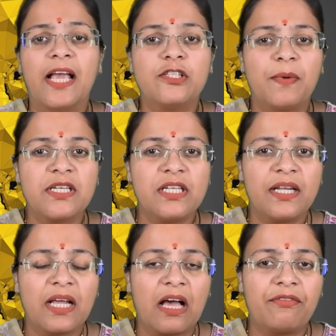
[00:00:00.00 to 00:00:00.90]
Especially in
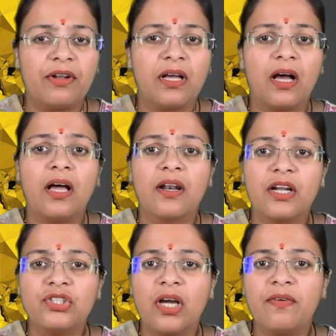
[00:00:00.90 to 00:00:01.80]
Africa,
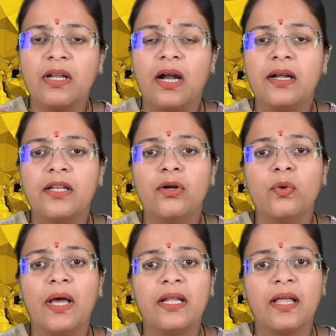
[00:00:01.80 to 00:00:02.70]
Russia will continue to
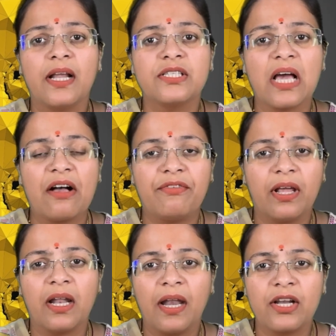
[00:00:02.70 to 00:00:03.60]
encourage the
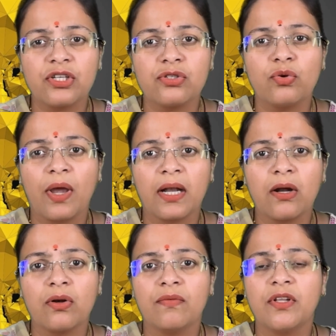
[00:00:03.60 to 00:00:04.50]
African nations to get
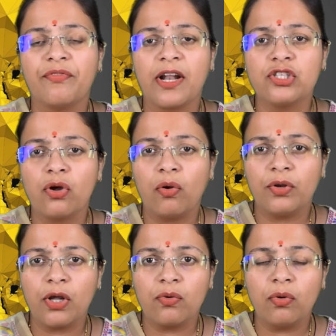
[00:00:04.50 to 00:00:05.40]
out of the French
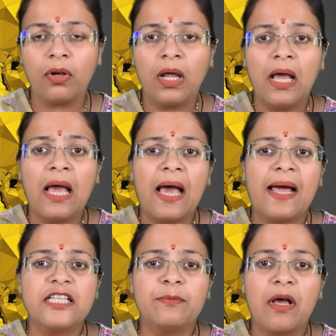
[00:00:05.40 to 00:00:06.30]
colonial rule,
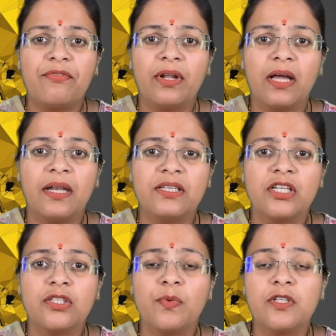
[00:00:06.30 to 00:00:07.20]
and some African
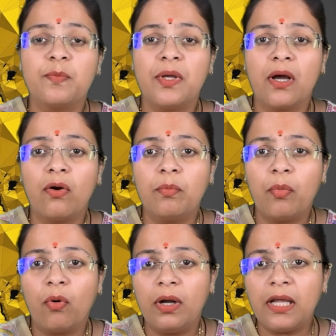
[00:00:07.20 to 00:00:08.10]
nations will speak out
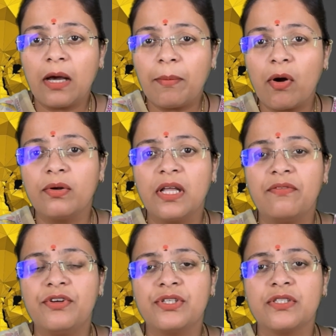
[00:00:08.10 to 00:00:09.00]
boldly about their
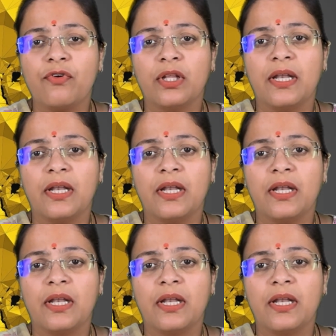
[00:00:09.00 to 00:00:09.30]
visions for the